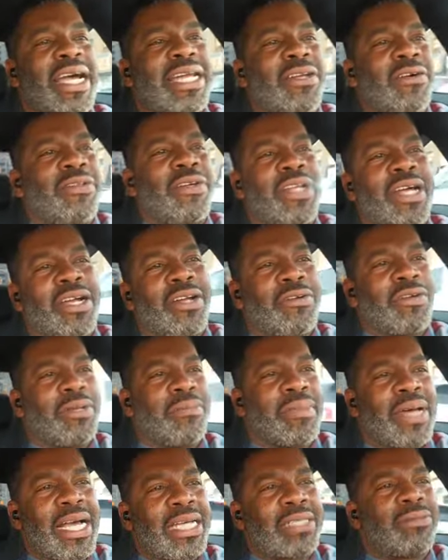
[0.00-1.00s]
I know they're not
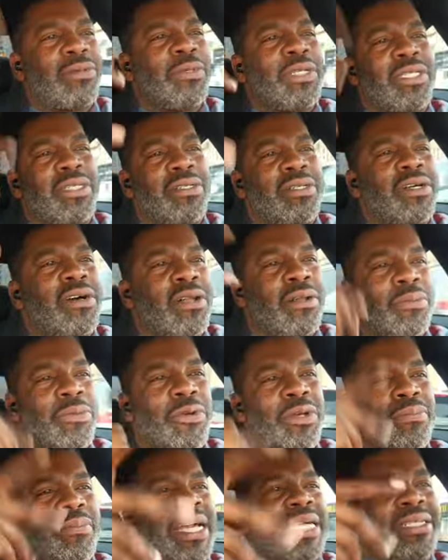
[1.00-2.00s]
greenbacks, but we still call them
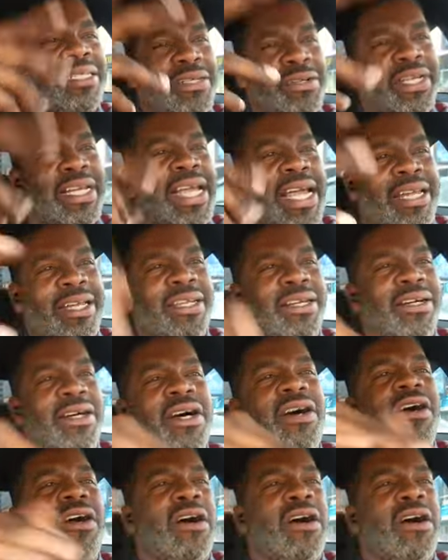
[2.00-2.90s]
greenbacks here in Canada.